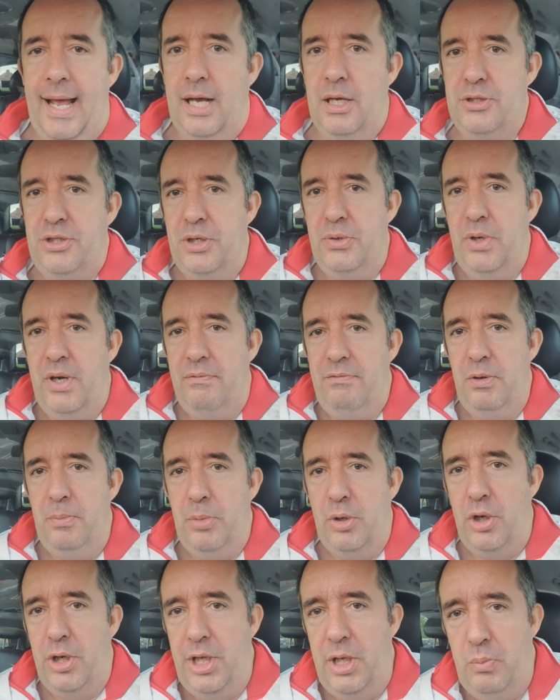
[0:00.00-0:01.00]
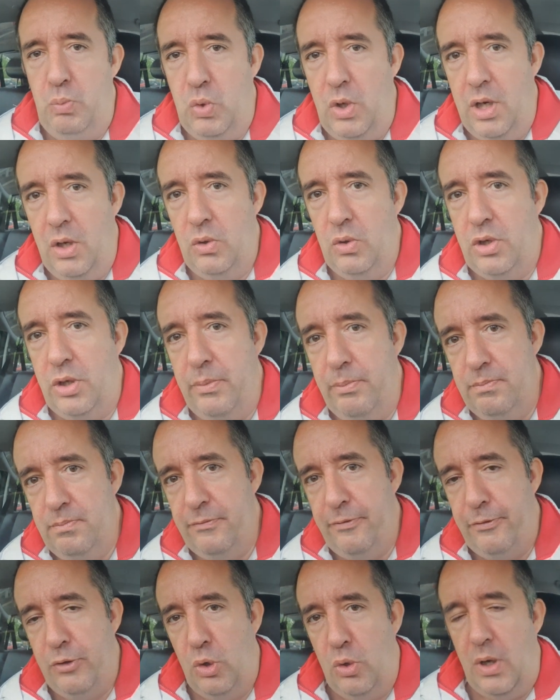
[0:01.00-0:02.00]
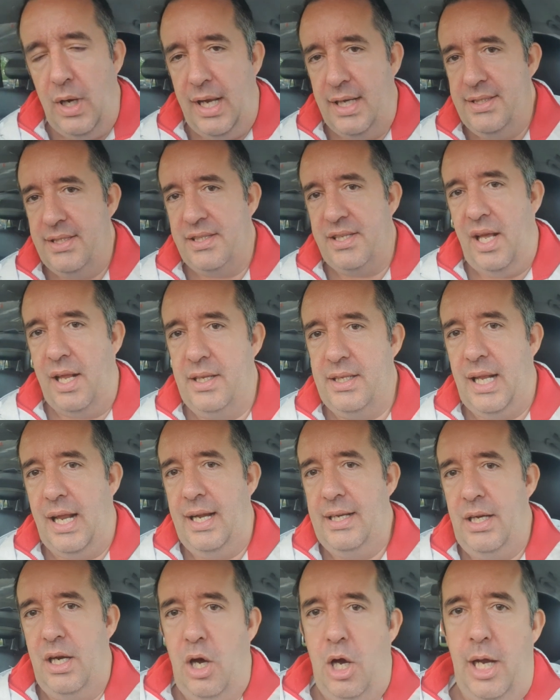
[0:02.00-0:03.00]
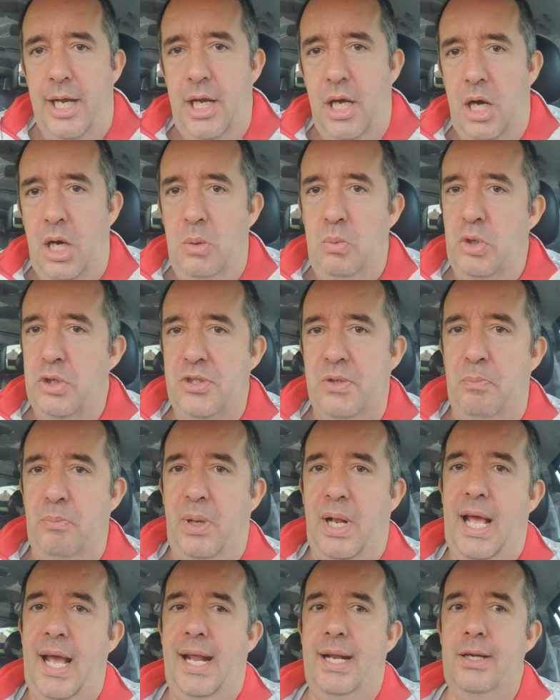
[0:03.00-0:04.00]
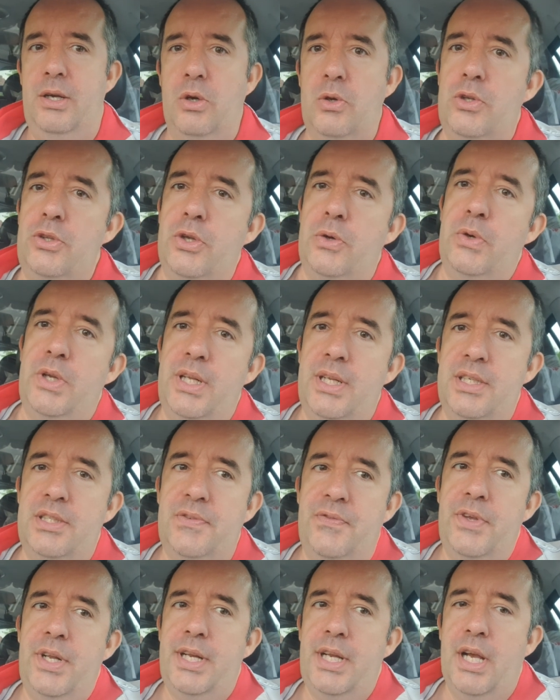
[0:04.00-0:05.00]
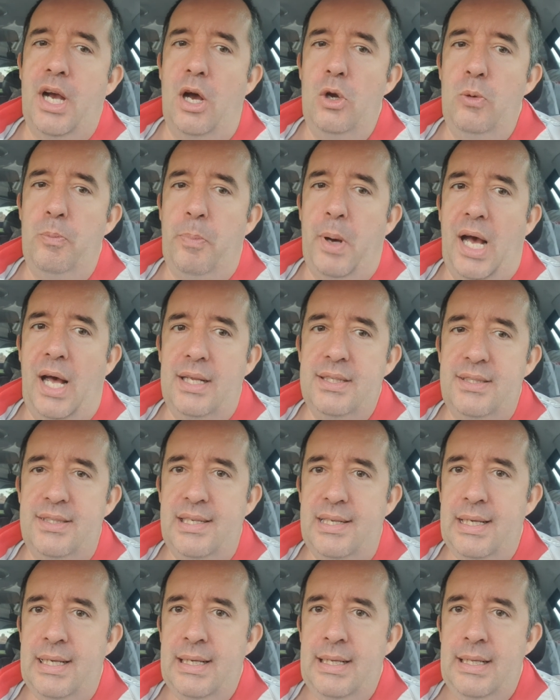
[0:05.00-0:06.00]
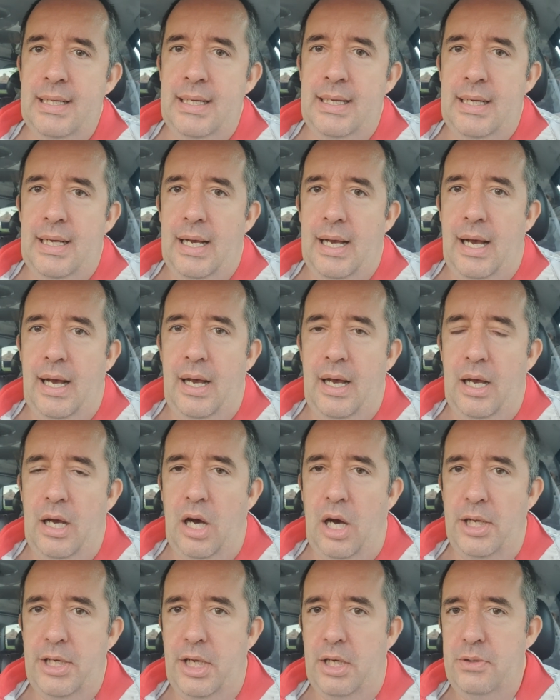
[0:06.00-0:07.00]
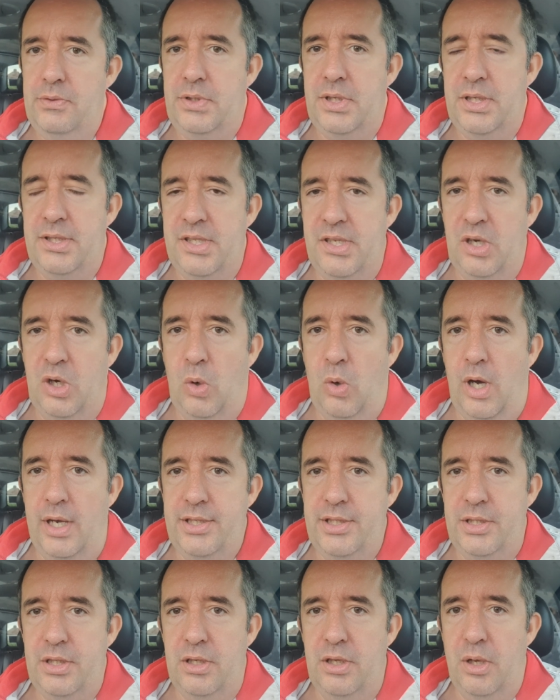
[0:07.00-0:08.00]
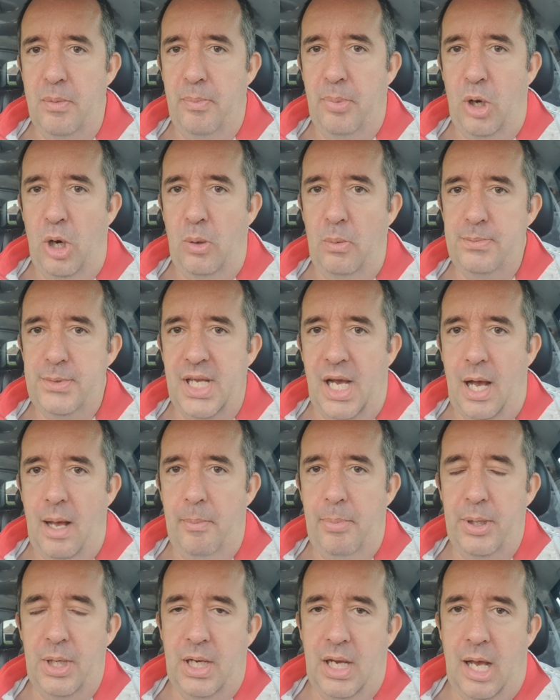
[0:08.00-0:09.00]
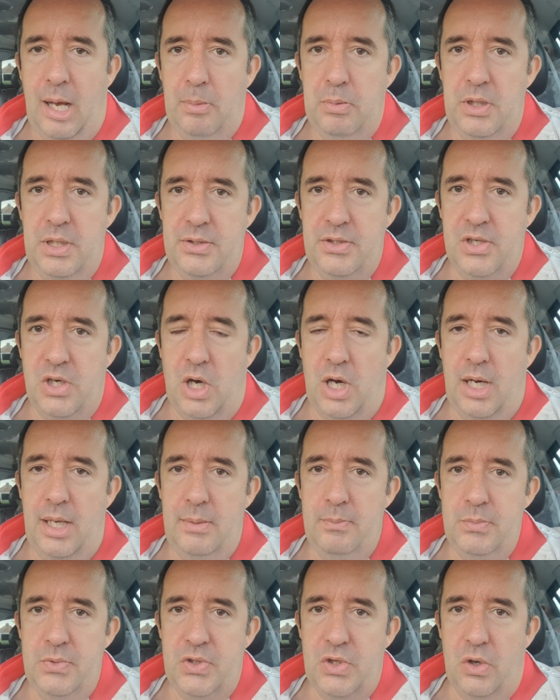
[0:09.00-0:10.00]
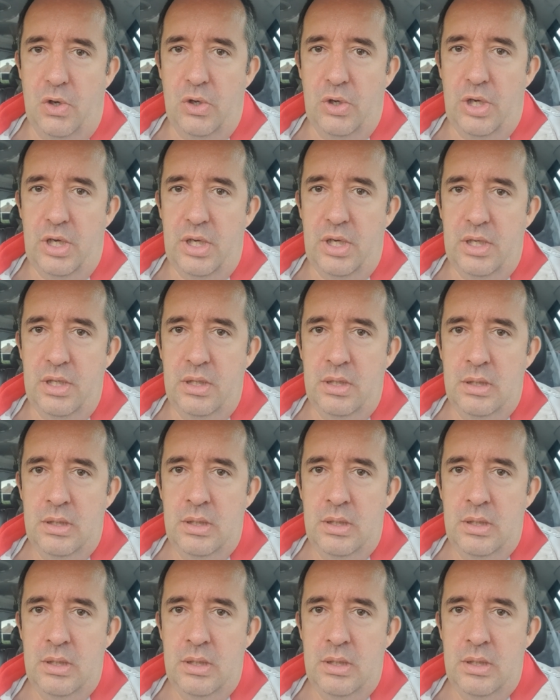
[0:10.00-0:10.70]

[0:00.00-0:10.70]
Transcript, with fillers: how do everybody welcome for a Sunday night I wasn't planning on doing this video but uh, I noticed a question that popped up a couple of times on a